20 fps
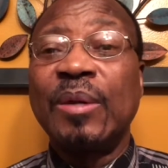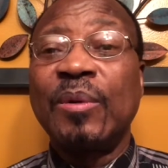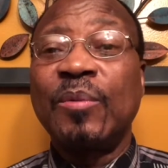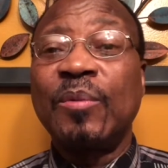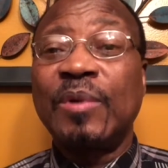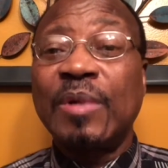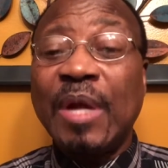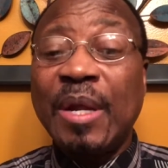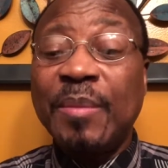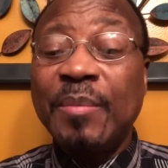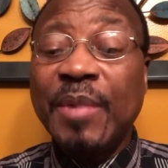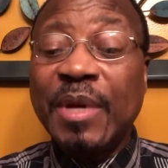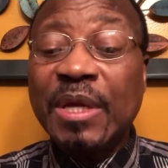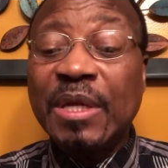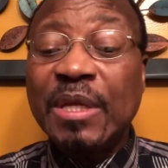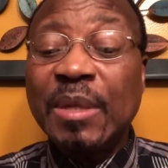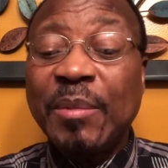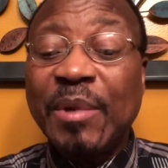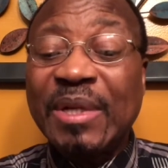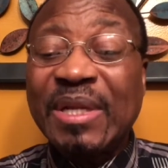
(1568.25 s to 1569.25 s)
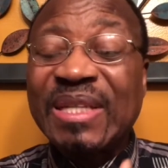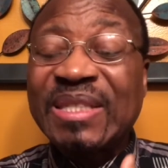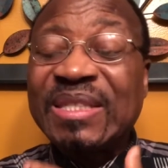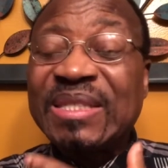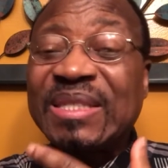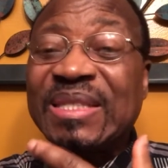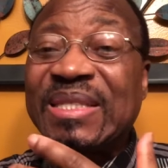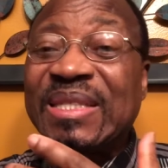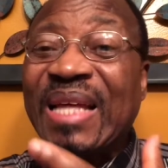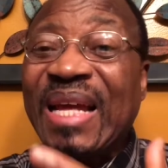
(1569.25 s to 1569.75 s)
without making them
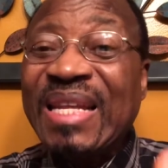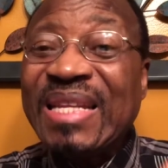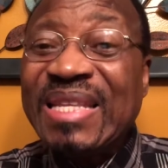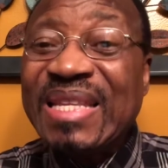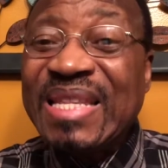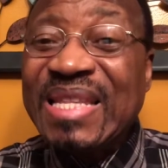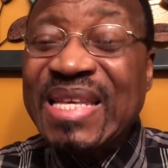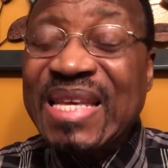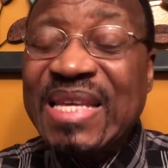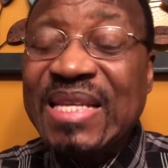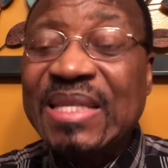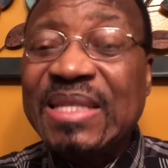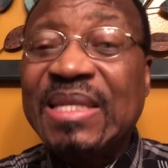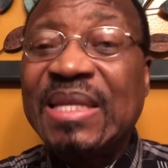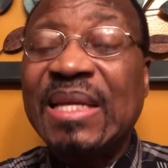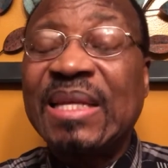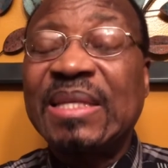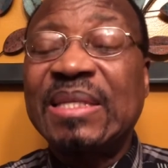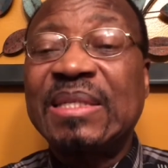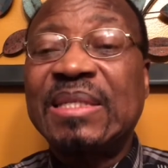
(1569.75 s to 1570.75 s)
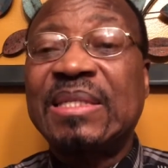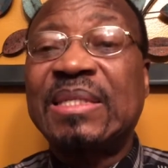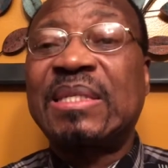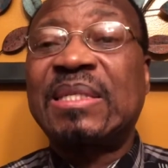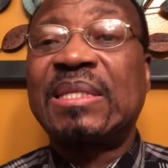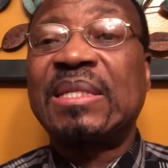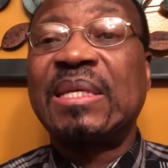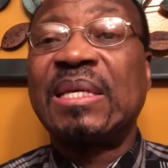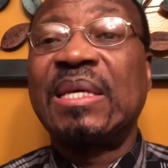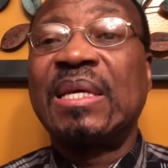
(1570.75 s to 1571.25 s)
understand these
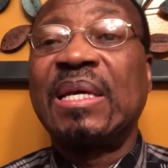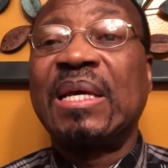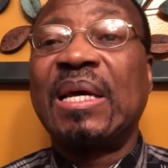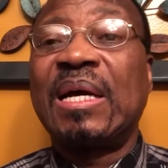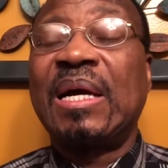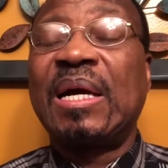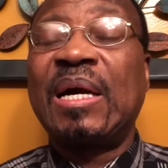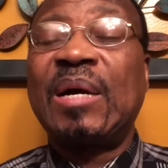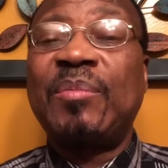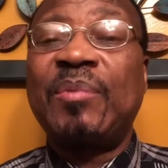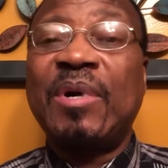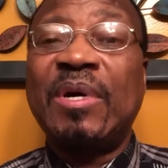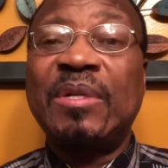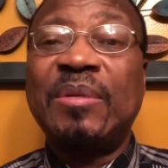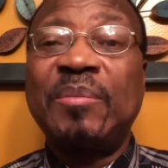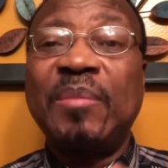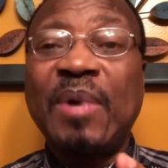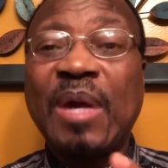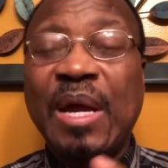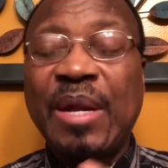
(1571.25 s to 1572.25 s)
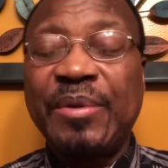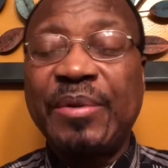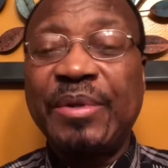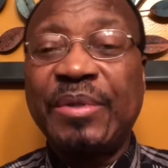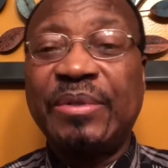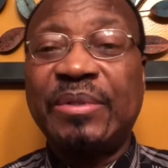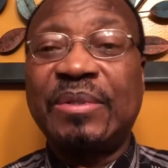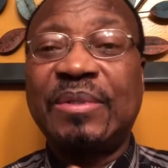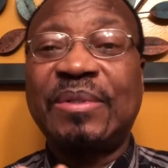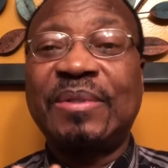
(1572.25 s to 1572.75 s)
things about
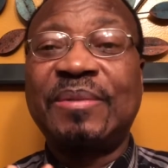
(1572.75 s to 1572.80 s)
marriage.